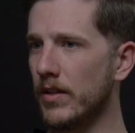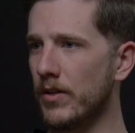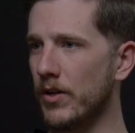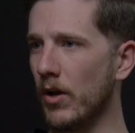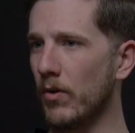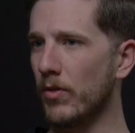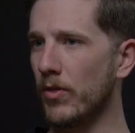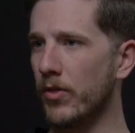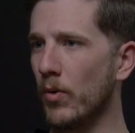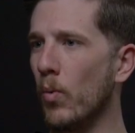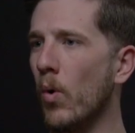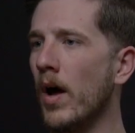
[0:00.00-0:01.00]

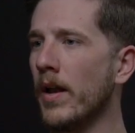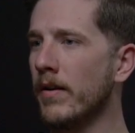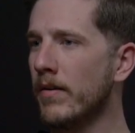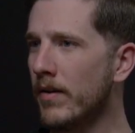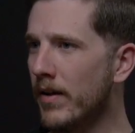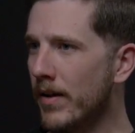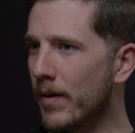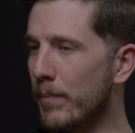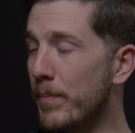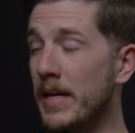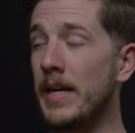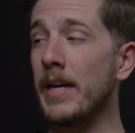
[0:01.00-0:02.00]
the one
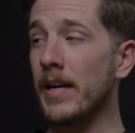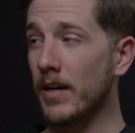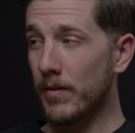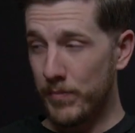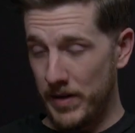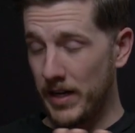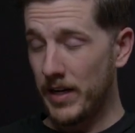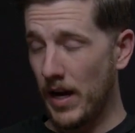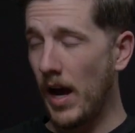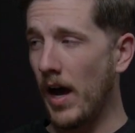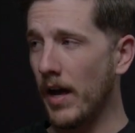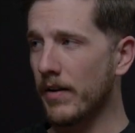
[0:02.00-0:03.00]
being
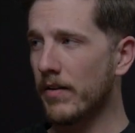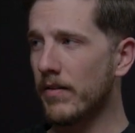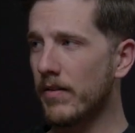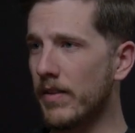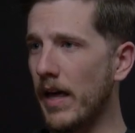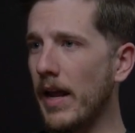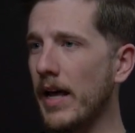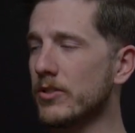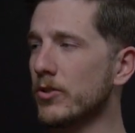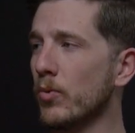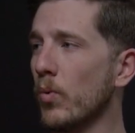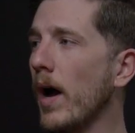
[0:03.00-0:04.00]
God that
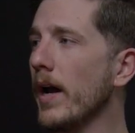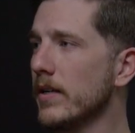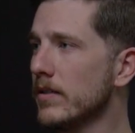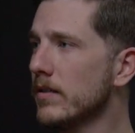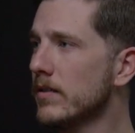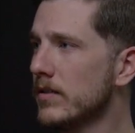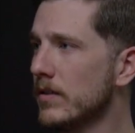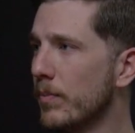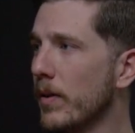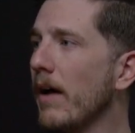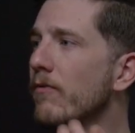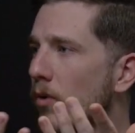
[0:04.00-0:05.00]
has the right to
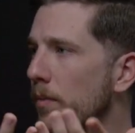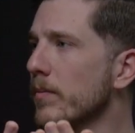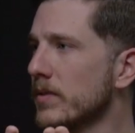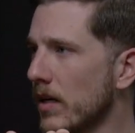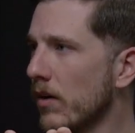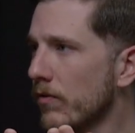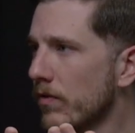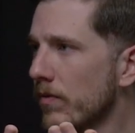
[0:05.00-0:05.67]
platform himself.